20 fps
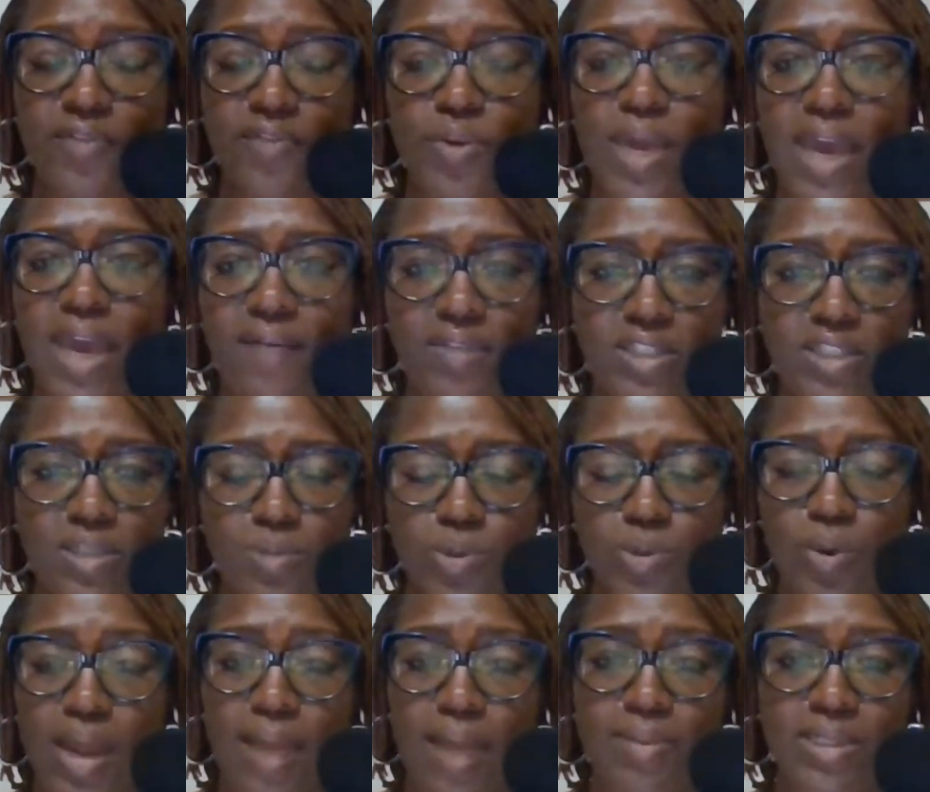If you haven't
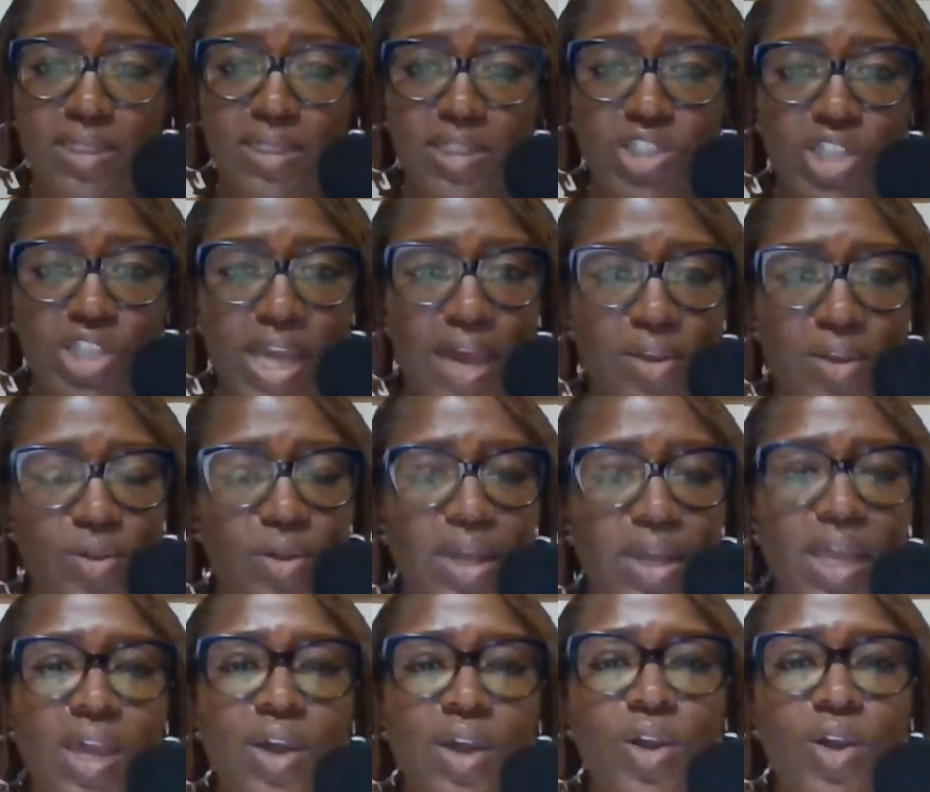subscribed to the channel,